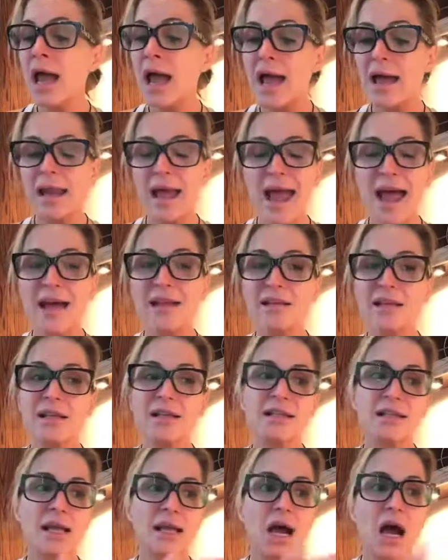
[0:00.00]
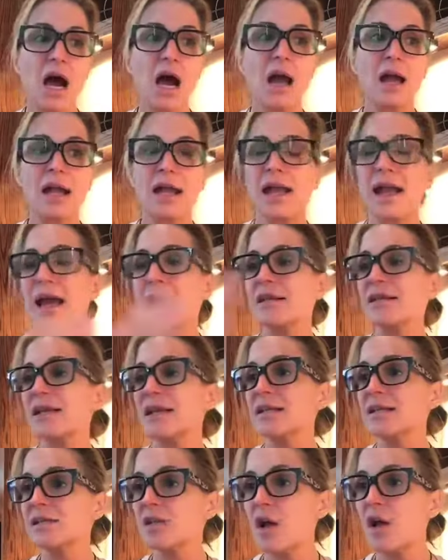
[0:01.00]
And as I said hi, and as
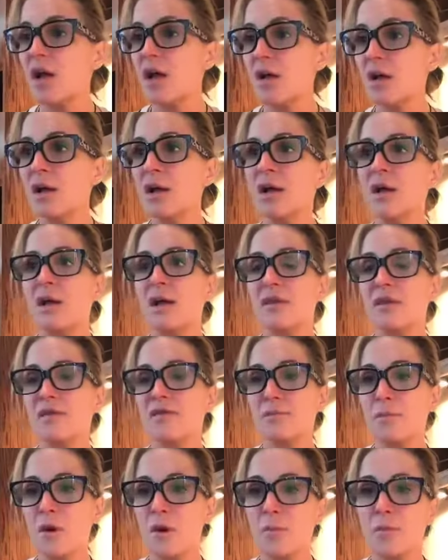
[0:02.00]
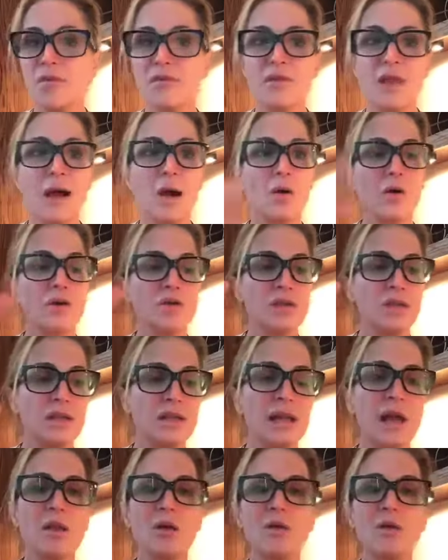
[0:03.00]
I saw the purple flowers and the yellow